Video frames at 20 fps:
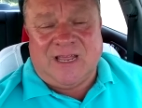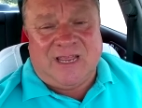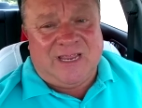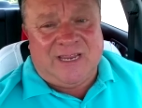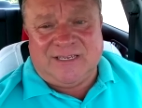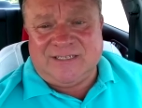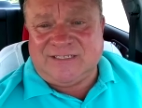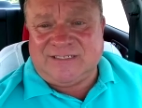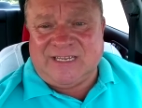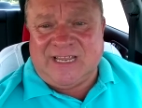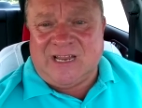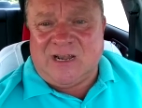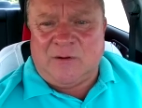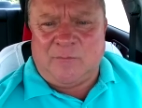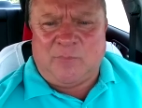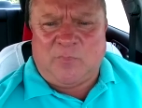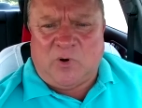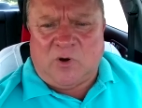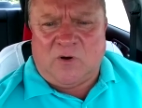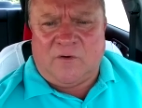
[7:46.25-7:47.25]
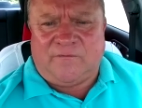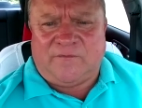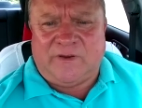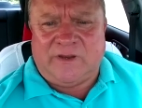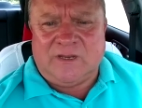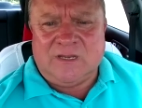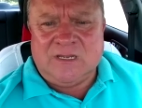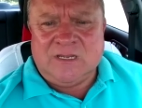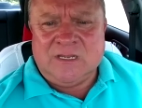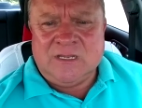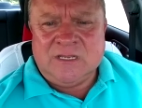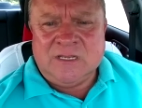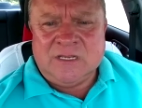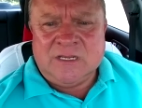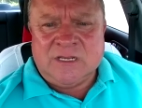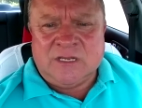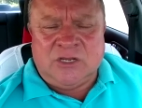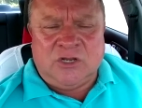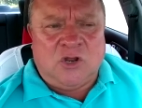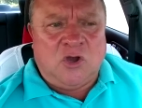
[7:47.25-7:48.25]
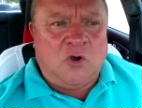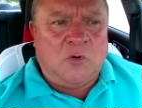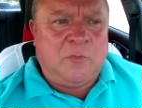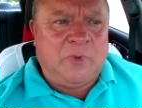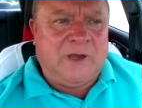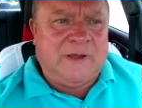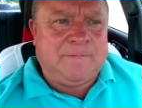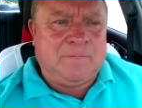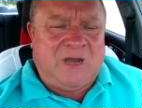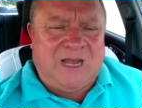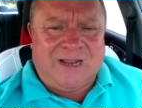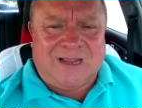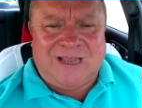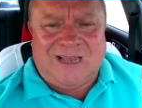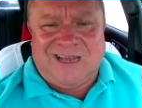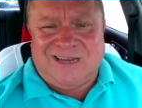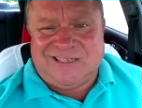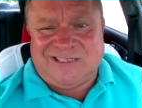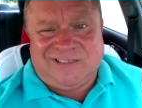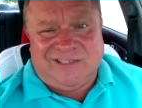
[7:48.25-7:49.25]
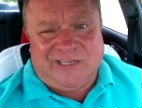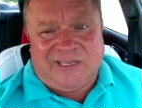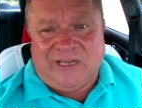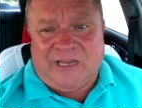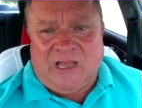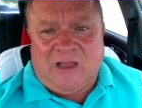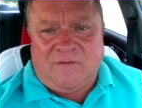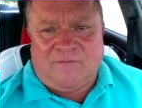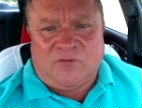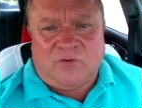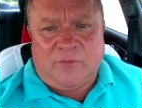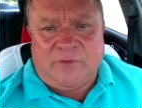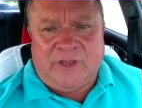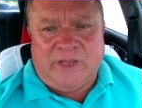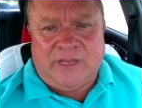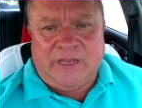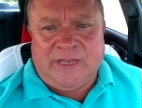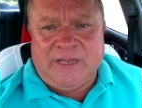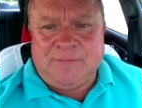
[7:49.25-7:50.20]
I ain't saying I'm perfect, you know, but my God is looking out for me.